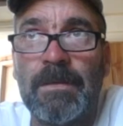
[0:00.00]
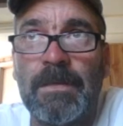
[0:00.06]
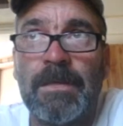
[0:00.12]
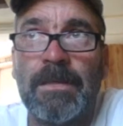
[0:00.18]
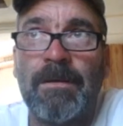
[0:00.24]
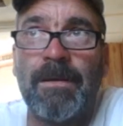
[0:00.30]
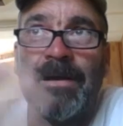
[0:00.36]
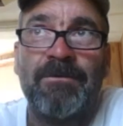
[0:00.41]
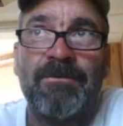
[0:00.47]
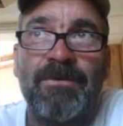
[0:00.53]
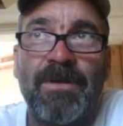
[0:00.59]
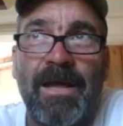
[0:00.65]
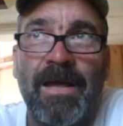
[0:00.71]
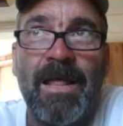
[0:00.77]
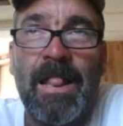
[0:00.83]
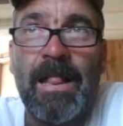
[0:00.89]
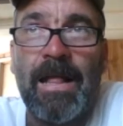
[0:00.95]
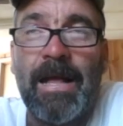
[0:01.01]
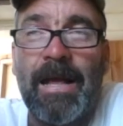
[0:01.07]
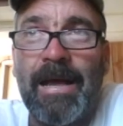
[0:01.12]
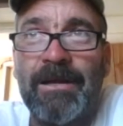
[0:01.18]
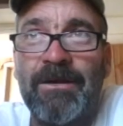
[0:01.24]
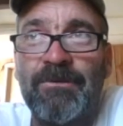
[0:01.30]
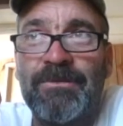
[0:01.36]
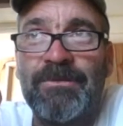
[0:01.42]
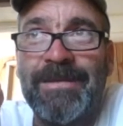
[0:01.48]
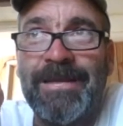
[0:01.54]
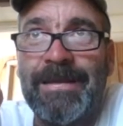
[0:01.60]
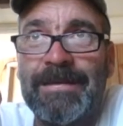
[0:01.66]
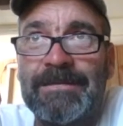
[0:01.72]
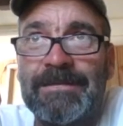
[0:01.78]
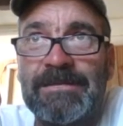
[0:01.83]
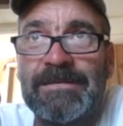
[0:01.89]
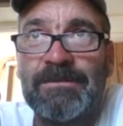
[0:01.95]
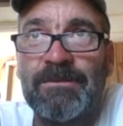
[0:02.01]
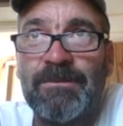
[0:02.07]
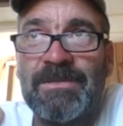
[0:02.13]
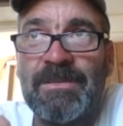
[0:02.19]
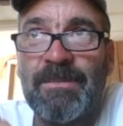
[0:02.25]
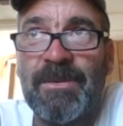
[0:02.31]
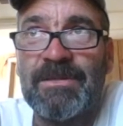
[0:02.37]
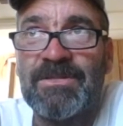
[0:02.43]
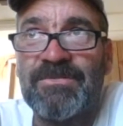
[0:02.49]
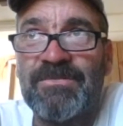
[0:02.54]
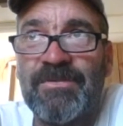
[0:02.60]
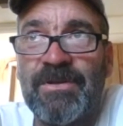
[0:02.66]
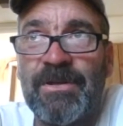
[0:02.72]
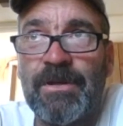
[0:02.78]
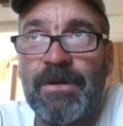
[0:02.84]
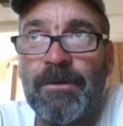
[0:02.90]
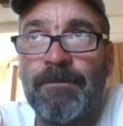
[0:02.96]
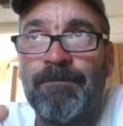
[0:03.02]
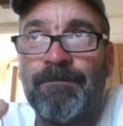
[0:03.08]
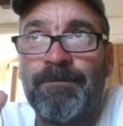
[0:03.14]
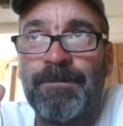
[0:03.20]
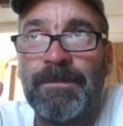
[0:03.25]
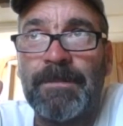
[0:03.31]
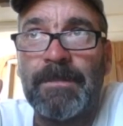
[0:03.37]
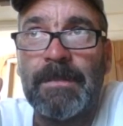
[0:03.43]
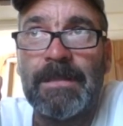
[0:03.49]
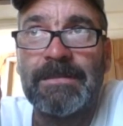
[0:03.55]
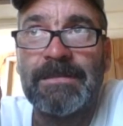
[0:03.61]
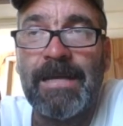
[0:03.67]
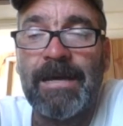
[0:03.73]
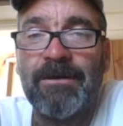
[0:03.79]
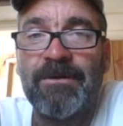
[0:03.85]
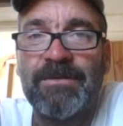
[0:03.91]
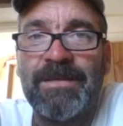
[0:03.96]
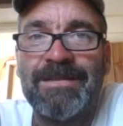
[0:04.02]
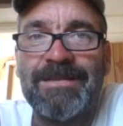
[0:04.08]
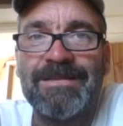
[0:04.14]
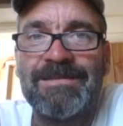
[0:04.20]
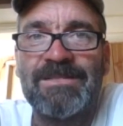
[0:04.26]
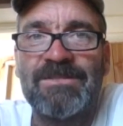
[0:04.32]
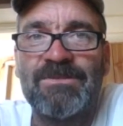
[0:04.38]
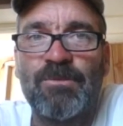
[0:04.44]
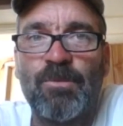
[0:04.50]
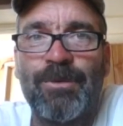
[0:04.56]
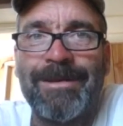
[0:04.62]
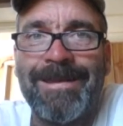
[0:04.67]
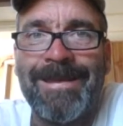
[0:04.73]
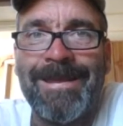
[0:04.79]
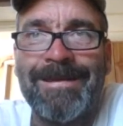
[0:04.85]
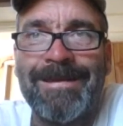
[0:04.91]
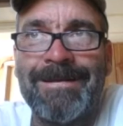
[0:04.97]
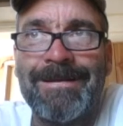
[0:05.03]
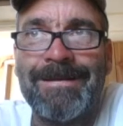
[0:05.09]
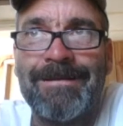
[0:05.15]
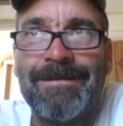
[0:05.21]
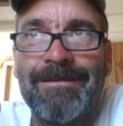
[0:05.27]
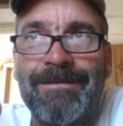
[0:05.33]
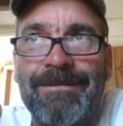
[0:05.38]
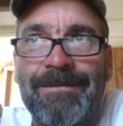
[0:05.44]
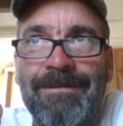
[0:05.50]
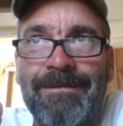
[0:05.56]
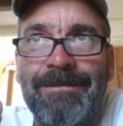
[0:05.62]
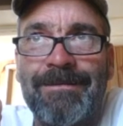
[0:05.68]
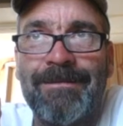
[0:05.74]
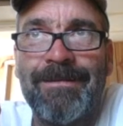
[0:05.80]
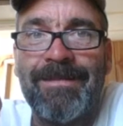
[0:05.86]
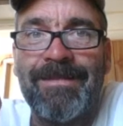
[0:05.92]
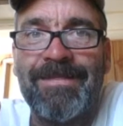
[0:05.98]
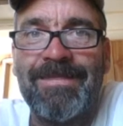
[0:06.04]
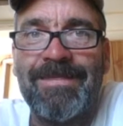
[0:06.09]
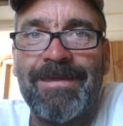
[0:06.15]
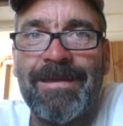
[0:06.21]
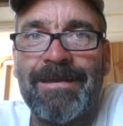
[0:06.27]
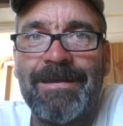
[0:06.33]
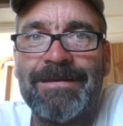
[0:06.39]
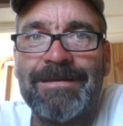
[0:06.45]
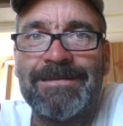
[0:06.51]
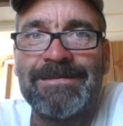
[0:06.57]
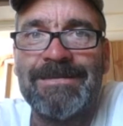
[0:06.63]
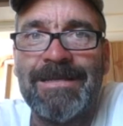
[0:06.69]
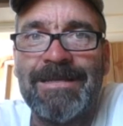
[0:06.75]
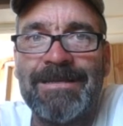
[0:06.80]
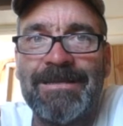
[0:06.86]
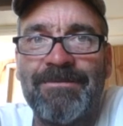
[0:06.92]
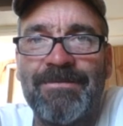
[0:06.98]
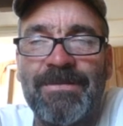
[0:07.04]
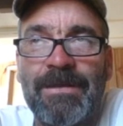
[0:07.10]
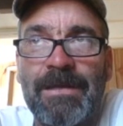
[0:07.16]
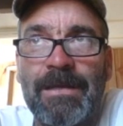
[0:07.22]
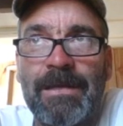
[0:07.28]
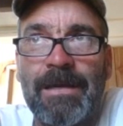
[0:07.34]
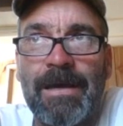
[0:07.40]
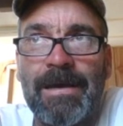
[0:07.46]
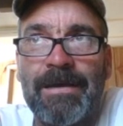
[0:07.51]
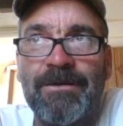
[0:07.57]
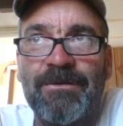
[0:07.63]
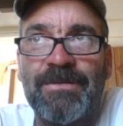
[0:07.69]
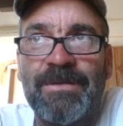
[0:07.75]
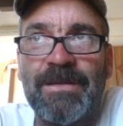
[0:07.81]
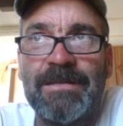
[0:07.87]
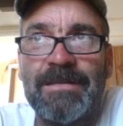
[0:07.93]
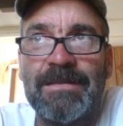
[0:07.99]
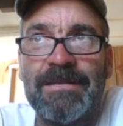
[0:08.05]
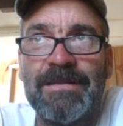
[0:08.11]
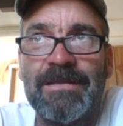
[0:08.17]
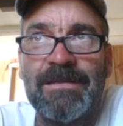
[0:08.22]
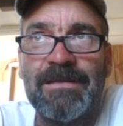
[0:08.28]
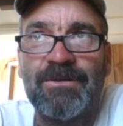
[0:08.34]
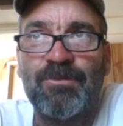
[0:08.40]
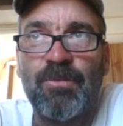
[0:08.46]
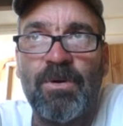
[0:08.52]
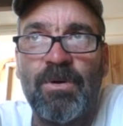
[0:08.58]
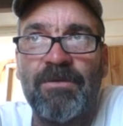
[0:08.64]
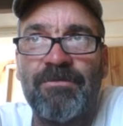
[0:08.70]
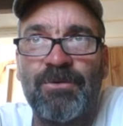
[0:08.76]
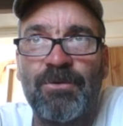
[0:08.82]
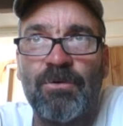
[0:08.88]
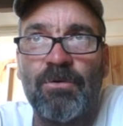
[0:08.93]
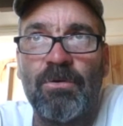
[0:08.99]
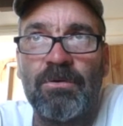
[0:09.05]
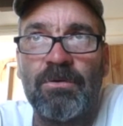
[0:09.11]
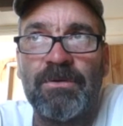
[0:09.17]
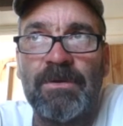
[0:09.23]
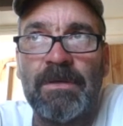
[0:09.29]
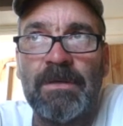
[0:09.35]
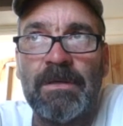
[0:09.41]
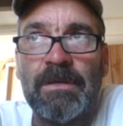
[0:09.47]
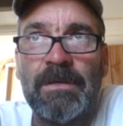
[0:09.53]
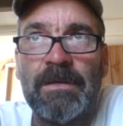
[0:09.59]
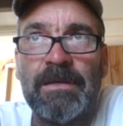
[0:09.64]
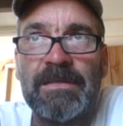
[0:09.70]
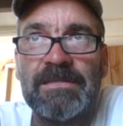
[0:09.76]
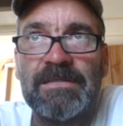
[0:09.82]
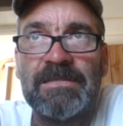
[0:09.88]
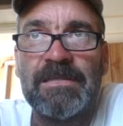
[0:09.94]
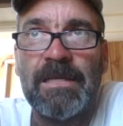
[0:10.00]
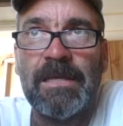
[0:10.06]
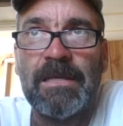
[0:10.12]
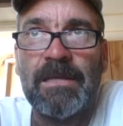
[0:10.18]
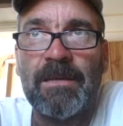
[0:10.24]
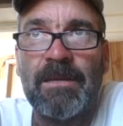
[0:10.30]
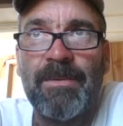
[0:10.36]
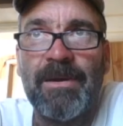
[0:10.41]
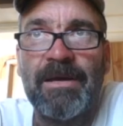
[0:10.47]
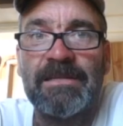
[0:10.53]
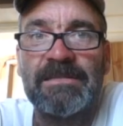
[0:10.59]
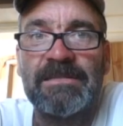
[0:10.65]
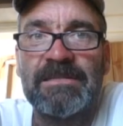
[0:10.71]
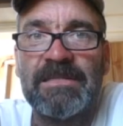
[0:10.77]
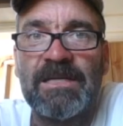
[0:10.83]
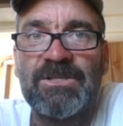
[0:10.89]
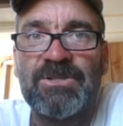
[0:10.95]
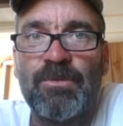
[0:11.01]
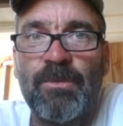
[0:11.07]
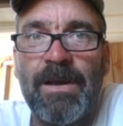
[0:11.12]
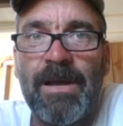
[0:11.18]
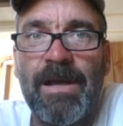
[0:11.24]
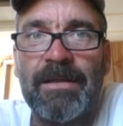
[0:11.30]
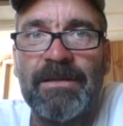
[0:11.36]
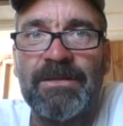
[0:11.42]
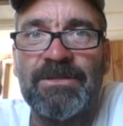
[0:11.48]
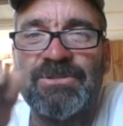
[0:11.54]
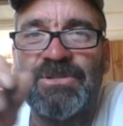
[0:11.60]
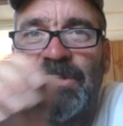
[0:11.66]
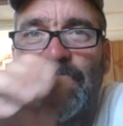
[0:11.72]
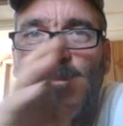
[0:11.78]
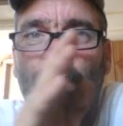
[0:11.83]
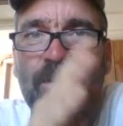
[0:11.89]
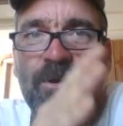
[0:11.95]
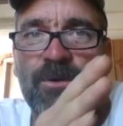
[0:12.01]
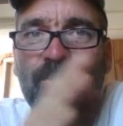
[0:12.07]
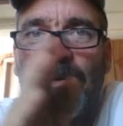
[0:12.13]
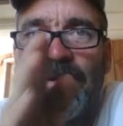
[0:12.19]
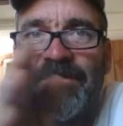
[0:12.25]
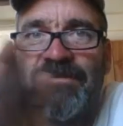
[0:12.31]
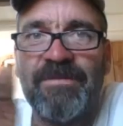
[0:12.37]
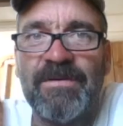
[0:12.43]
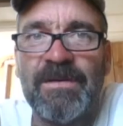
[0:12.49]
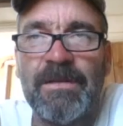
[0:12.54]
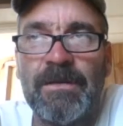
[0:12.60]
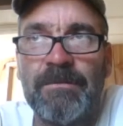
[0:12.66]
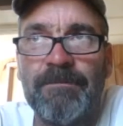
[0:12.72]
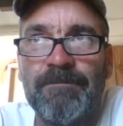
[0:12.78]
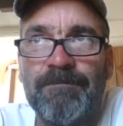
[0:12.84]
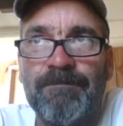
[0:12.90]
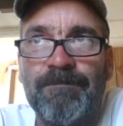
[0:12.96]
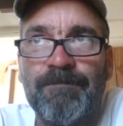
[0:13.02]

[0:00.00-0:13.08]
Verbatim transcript: you know, I don't, I don't think it's the reason I make this video is I don't think this is an organic thing, an instinctive thing. I don't think the, a 12 year old is thinking about his sexuality. Gee, where do I fit in?